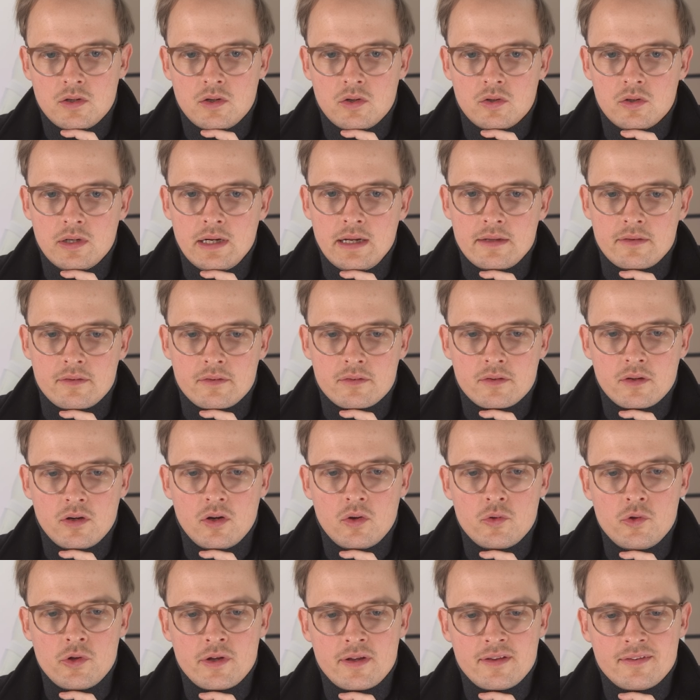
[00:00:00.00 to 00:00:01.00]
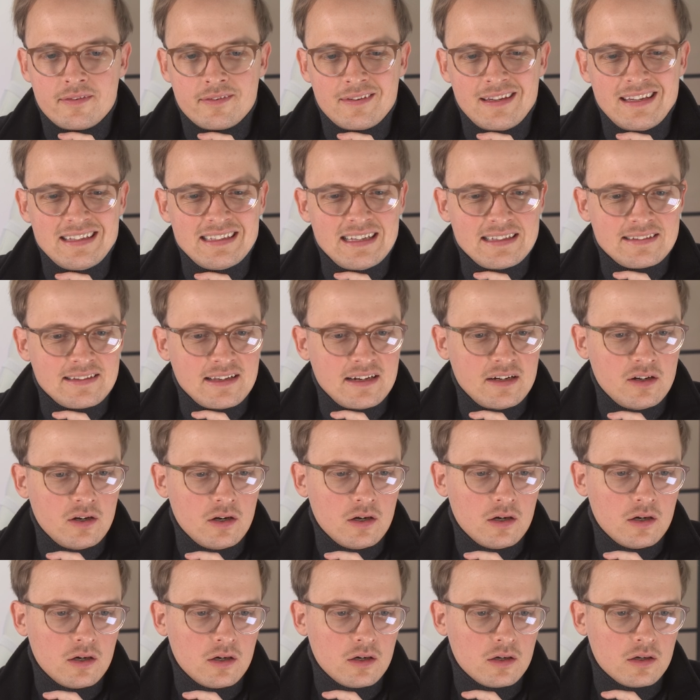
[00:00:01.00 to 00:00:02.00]
Right, so you can see that there
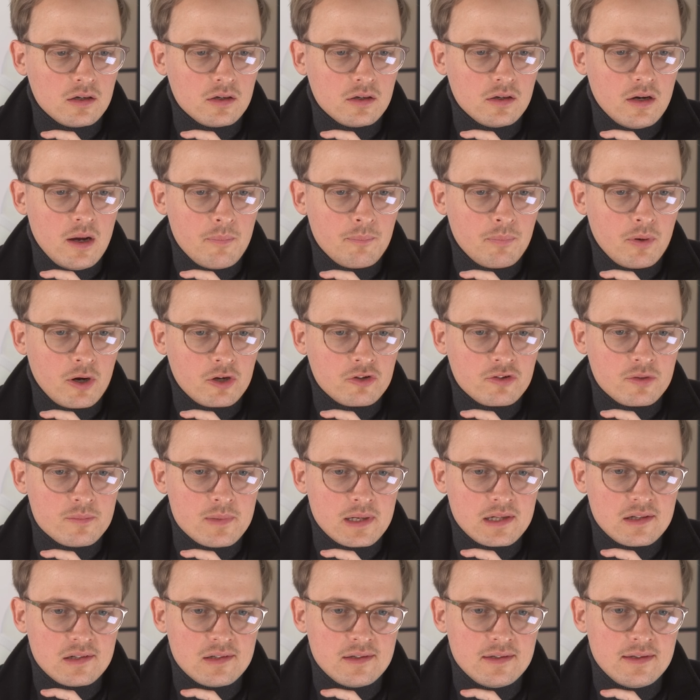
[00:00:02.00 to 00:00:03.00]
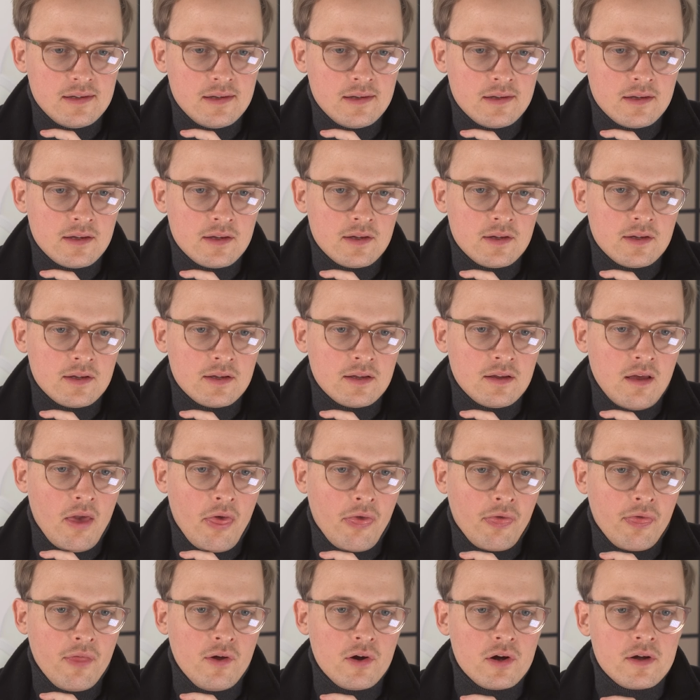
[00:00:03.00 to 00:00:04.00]
are approximately
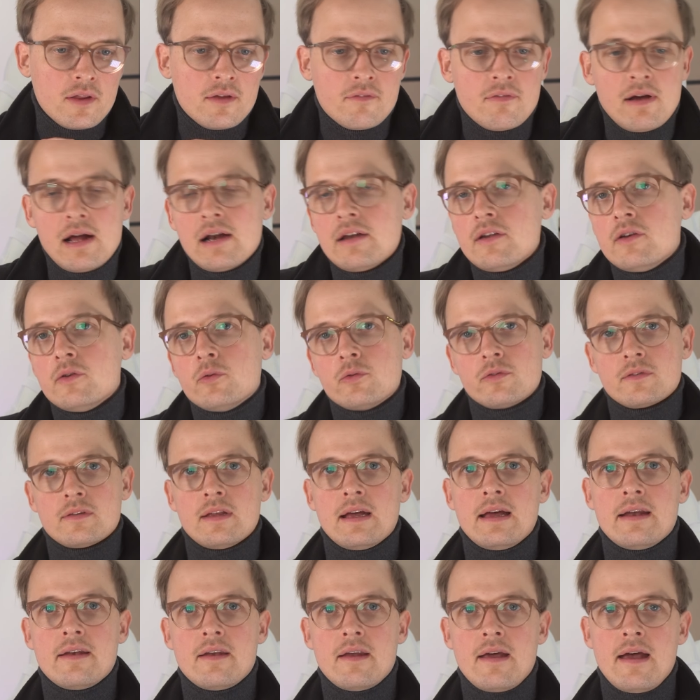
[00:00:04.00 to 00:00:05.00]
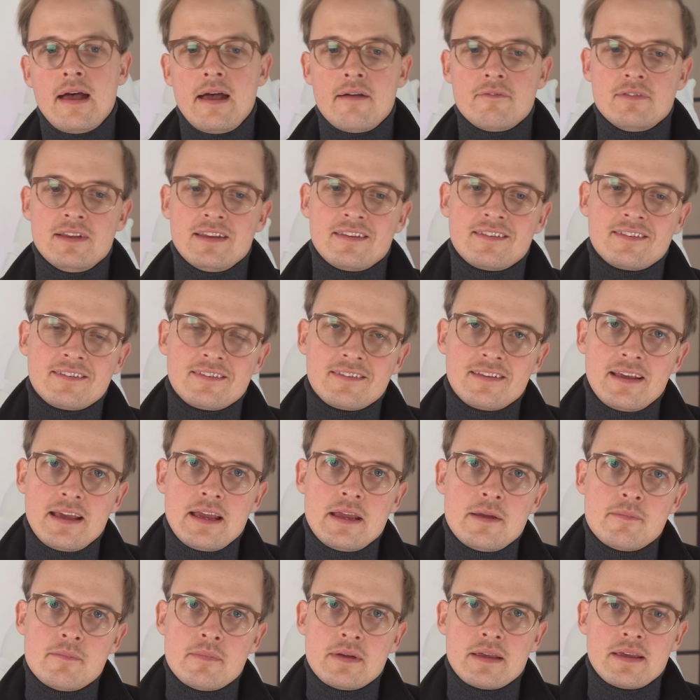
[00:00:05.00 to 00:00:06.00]
30 values that have the
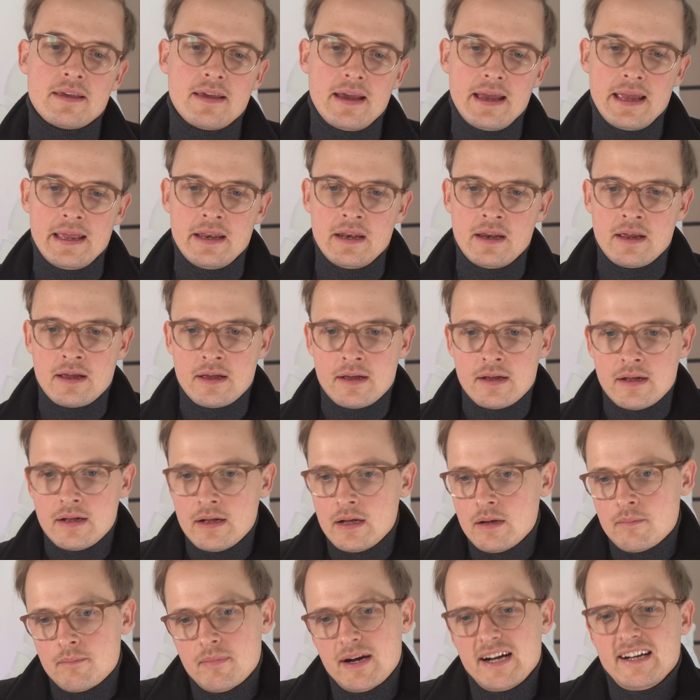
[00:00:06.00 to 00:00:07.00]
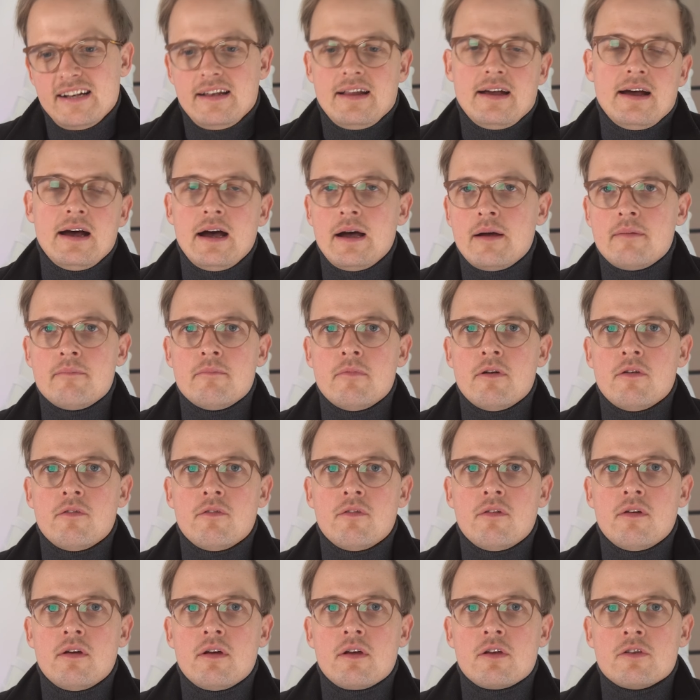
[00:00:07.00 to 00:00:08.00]
same gain, but I'm
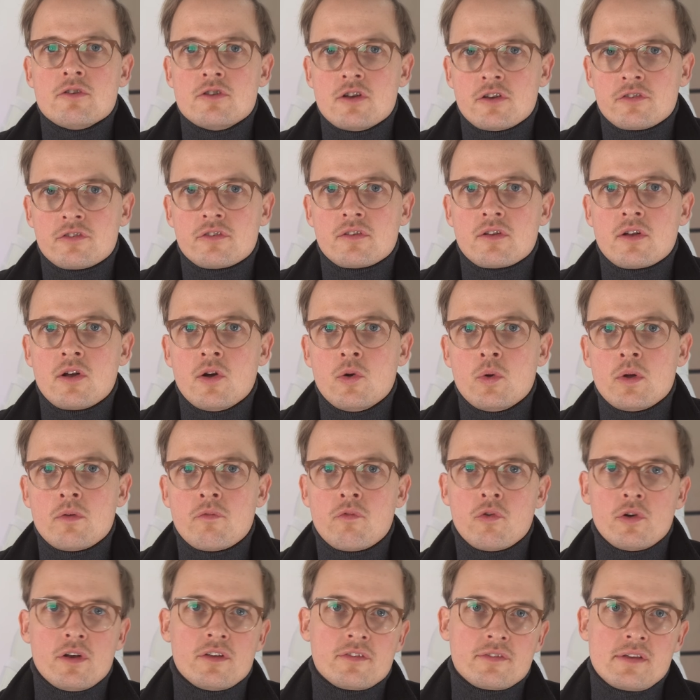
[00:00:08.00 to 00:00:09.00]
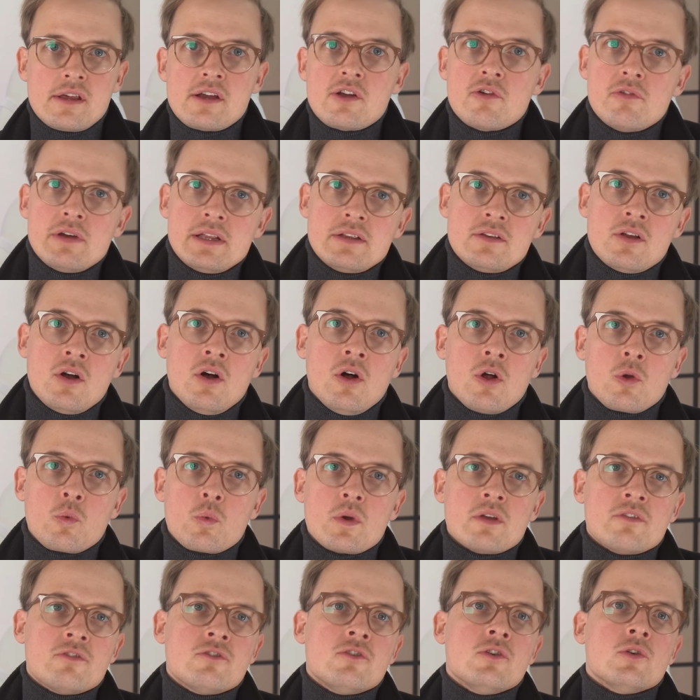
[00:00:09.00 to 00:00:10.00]
just going for the sake of it,
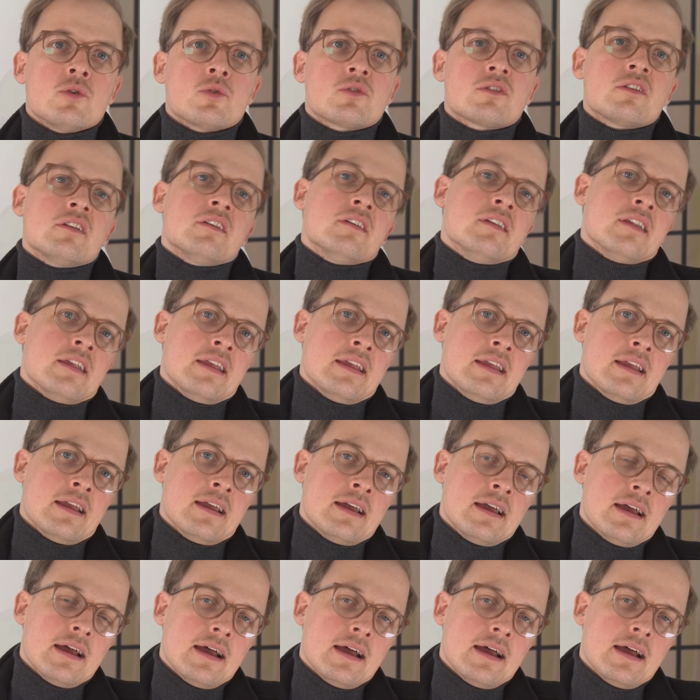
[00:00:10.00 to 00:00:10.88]
always use the